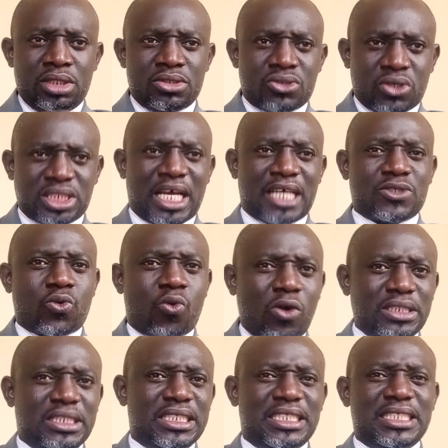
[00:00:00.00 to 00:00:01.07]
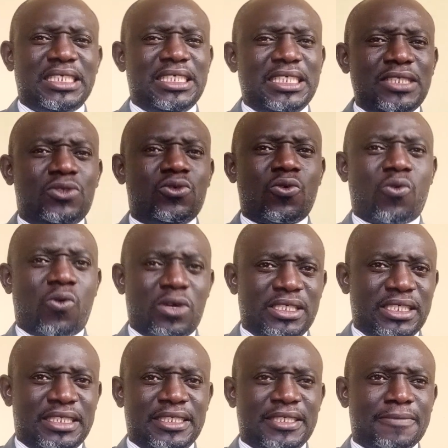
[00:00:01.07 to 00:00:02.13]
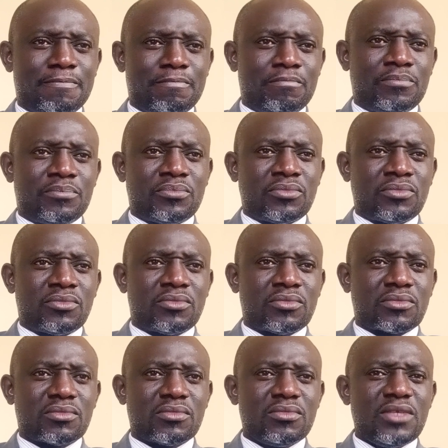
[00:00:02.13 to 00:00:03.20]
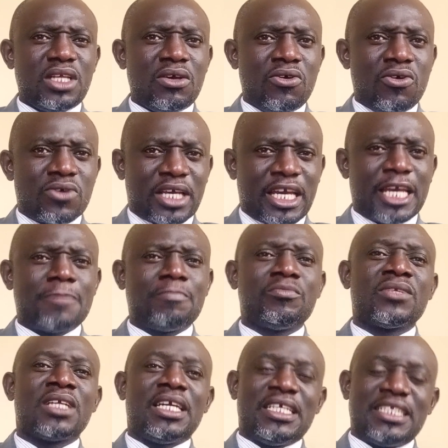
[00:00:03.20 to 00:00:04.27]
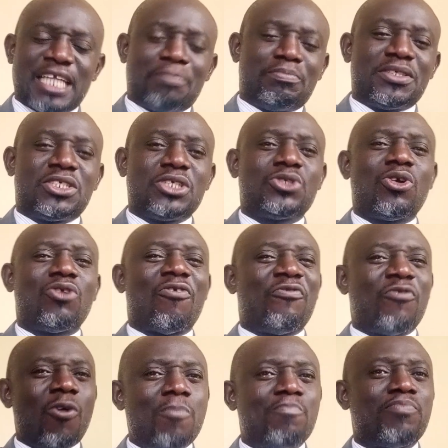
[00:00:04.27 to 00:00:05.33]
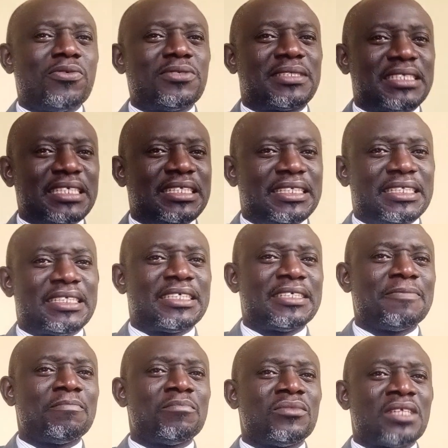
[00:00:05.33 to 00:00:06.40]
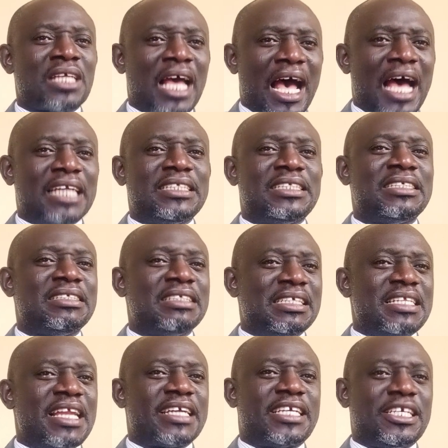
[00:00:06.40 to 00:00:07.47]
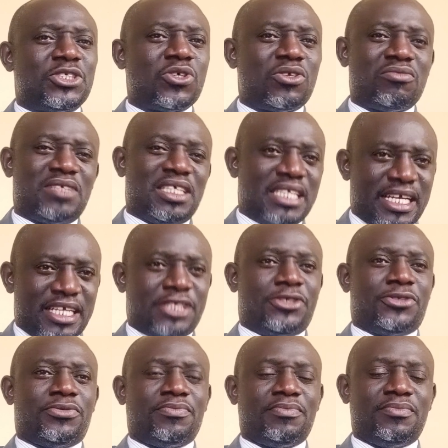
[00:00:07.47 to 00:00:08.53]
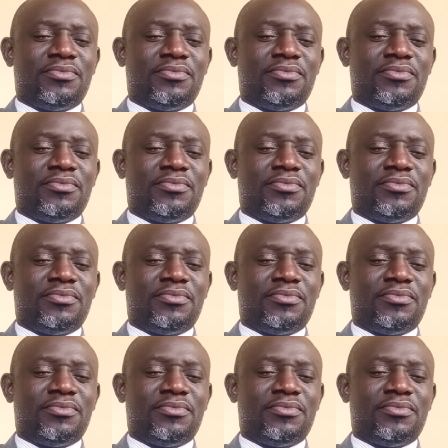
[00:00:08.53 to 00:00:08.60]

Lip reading: such as quantity into quality, okay, interpretation of opposites, and the negation of the negation.